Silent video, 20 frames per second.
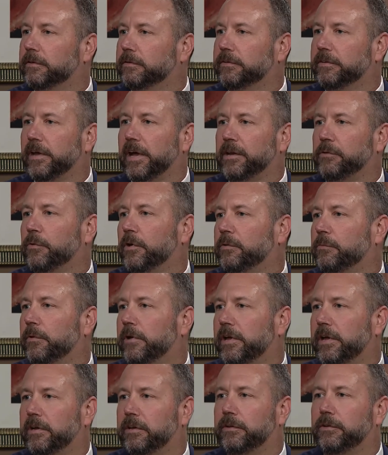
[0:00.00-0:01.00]

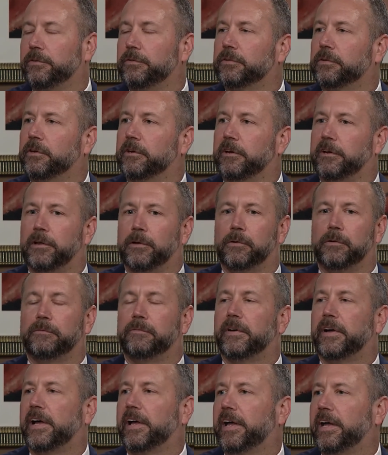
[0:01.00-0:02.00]
911? Who's going to
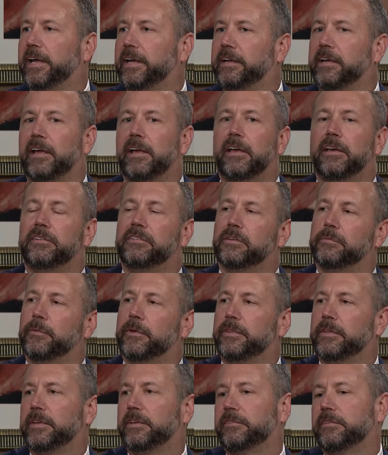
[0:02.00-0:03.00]
notify
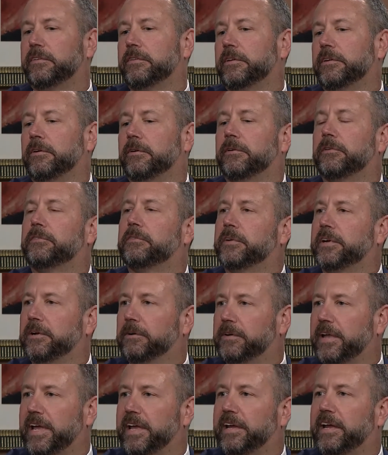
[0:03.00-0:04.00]
someone that's in the nursery
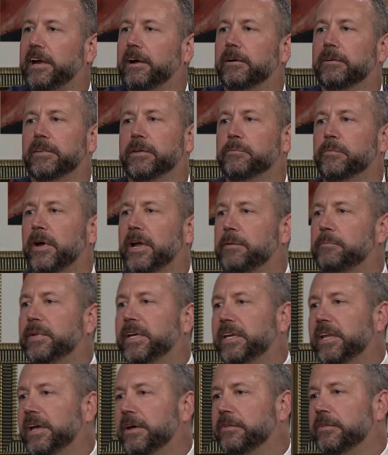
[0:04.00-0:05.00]
or daycare that might
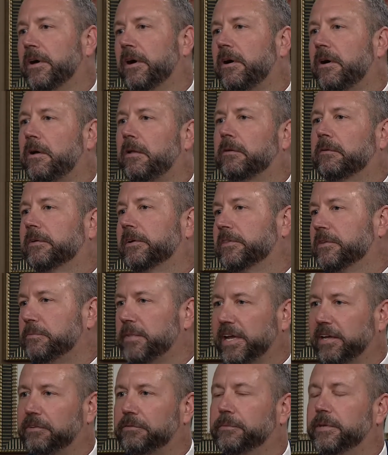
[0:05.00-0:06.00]
be down the hall or in the
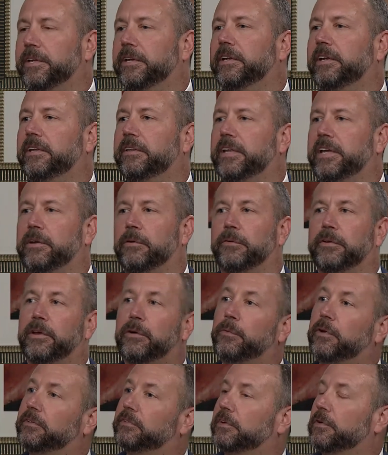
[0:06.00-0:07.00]
basement and they don't know
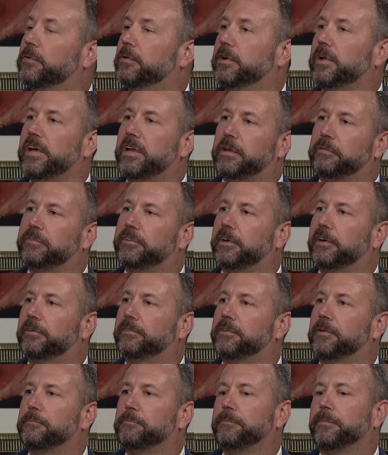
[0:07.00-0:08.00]
what's going on
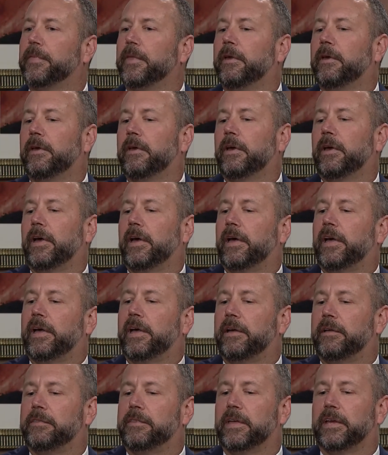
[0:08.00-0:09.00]
upstairs?
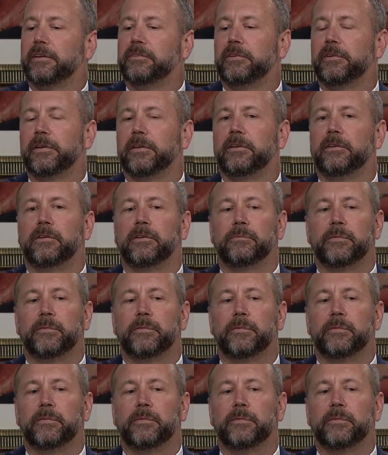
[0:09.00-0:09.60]
Uh, things you can do to